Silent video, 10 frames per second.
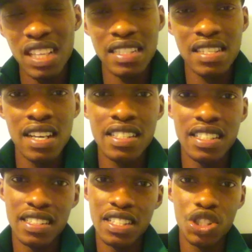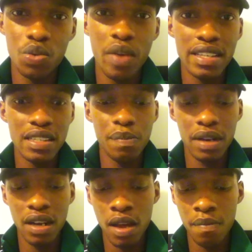a touchy situation.
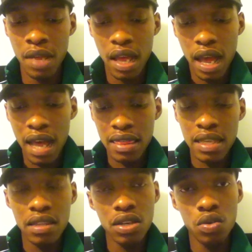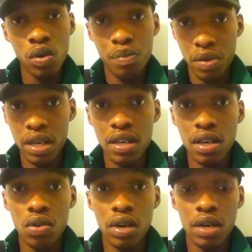But I think they're doing pretty
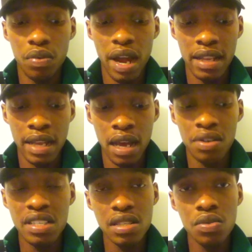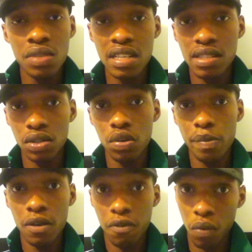good on it right now. It still needs a little
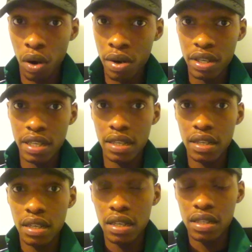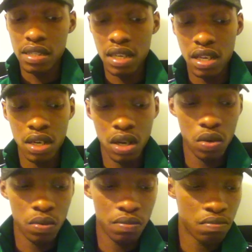bit of work
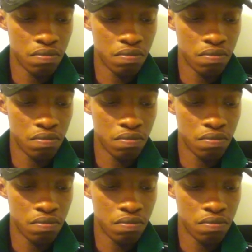to